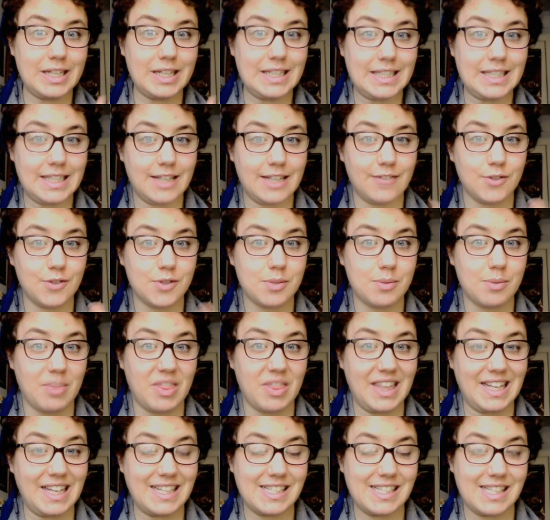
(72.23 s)
Italy for some
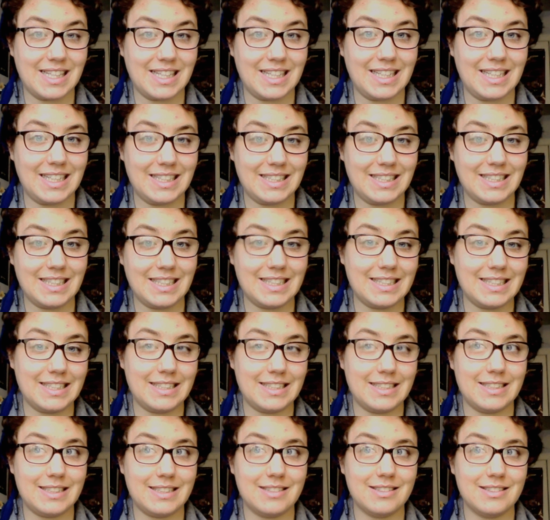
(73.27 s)
things that he
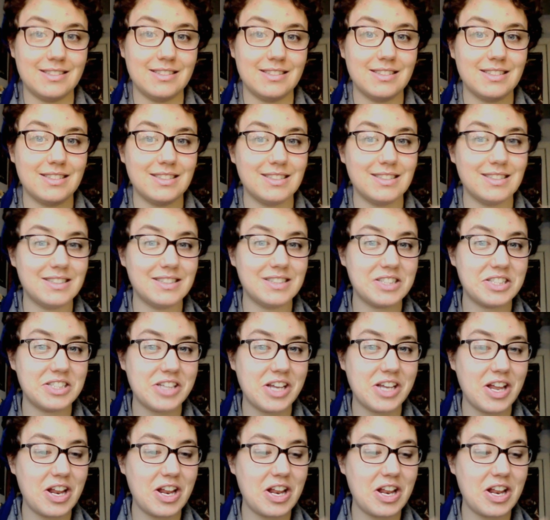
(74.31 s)
did, and